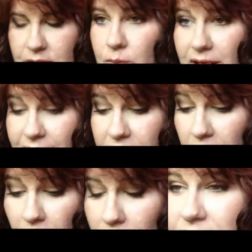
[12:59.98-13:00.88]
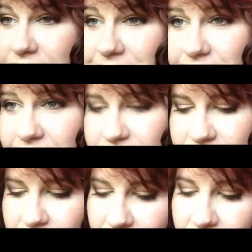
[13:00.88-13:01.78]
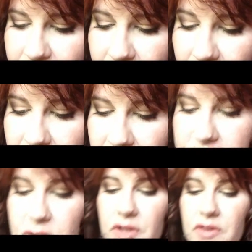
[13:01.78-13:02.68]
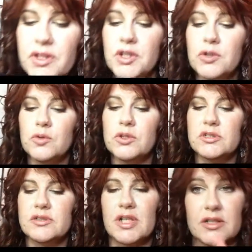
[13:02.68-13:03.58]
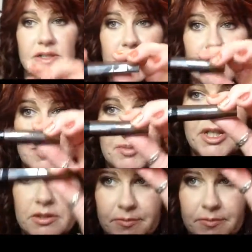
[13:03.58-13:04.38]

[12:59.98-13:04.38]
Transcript: ready to go. It's just, and then I took the new telescopic